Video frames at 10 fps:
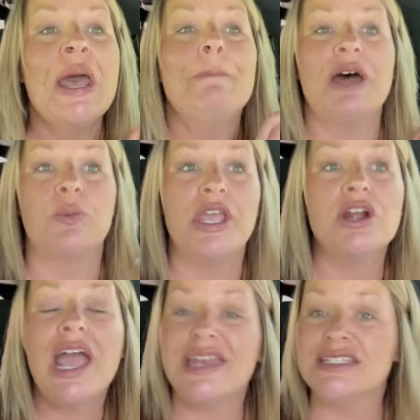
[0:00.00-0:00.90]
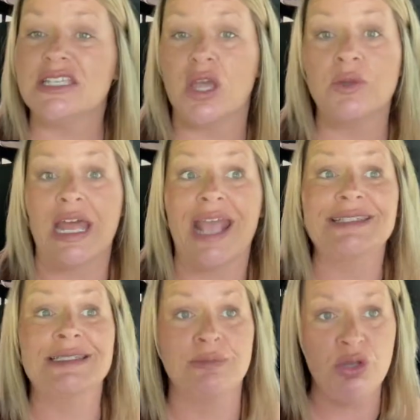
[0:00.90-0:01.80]
But we are headed to go get a
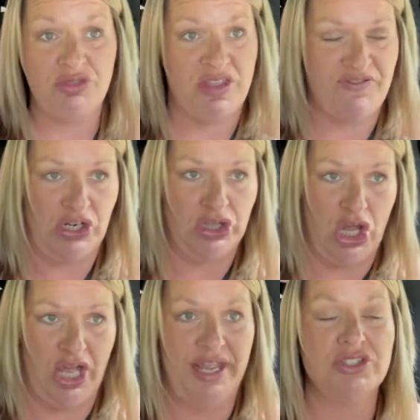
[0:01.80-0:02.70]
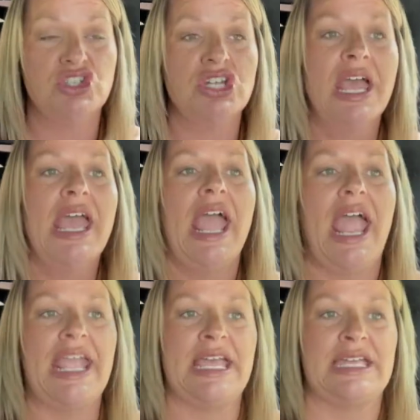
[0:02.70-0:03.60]
smoothie for lunch,
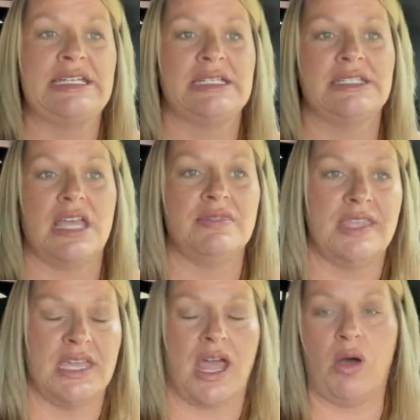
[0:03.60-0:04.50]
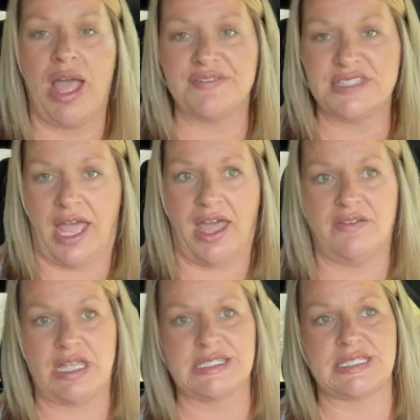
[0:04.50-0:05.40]
and, and then I'll have to have
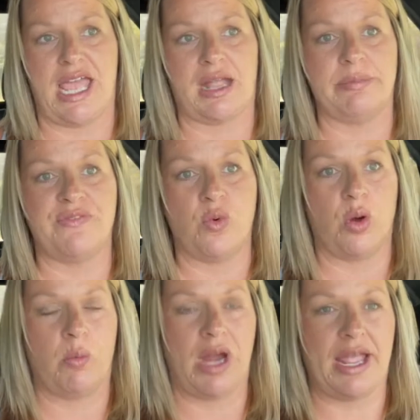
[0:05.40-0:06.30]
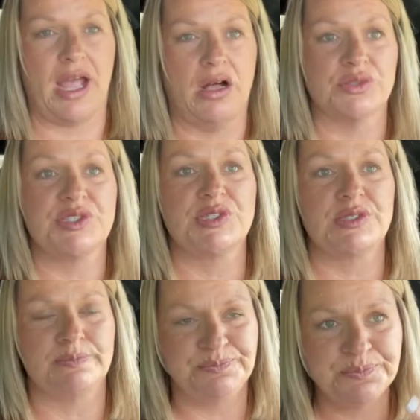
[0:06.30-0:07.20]
a snack before workouts
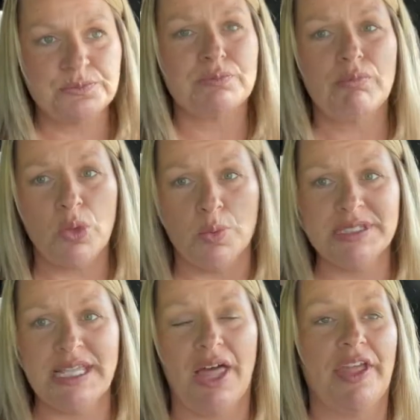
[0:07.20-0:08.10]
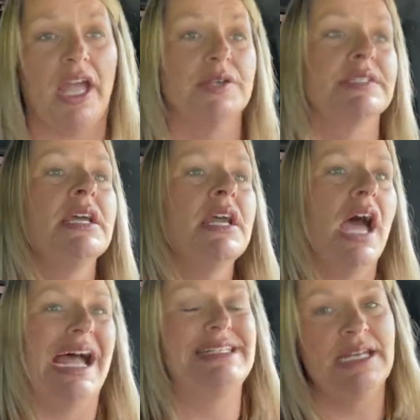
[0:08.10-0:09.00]
We'll see how that goes.
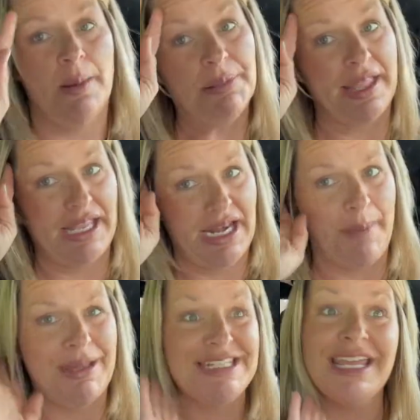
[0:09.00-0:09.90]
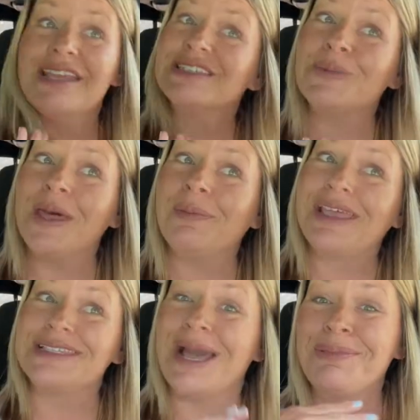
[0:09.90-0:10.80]
I did not plan my day as well
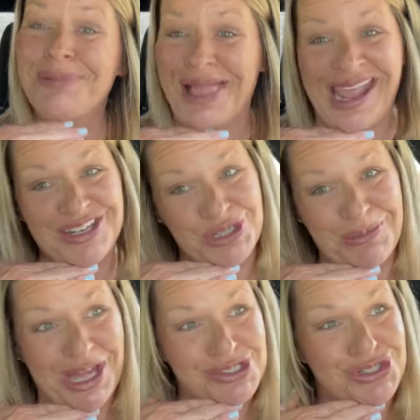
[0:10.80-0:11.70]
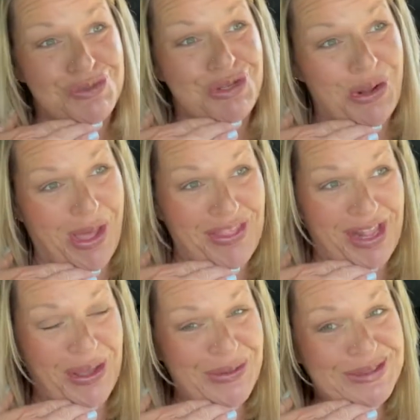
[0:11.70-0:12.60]
because I've been playing too much. You know how that
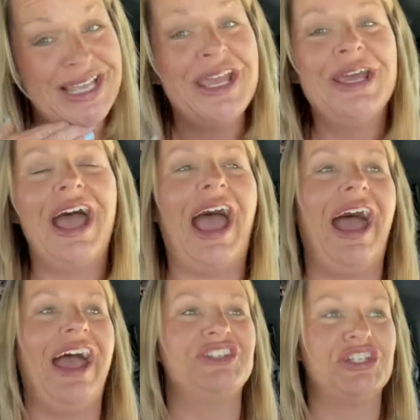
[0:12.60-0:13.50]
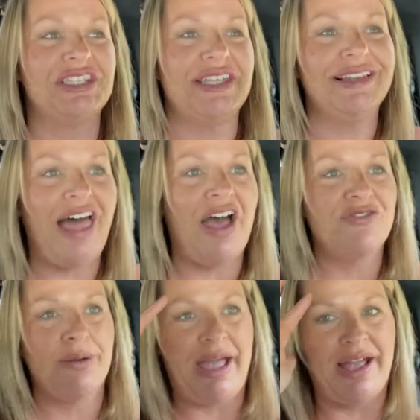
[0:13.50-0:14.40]
goes. I just did a live
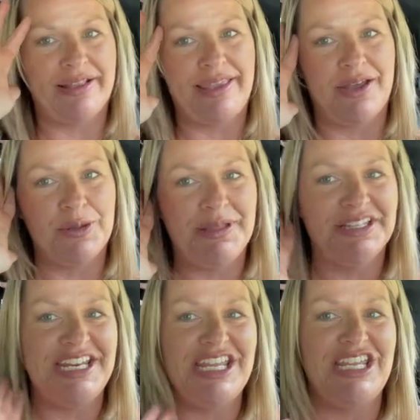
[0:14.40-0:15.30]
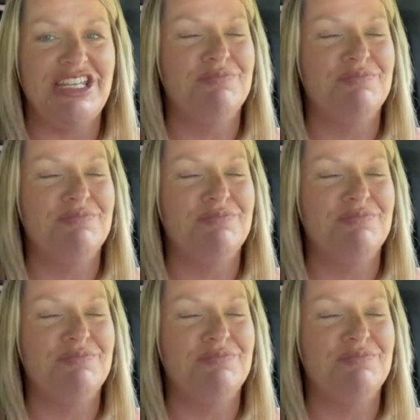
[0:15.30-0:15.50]
for my accountability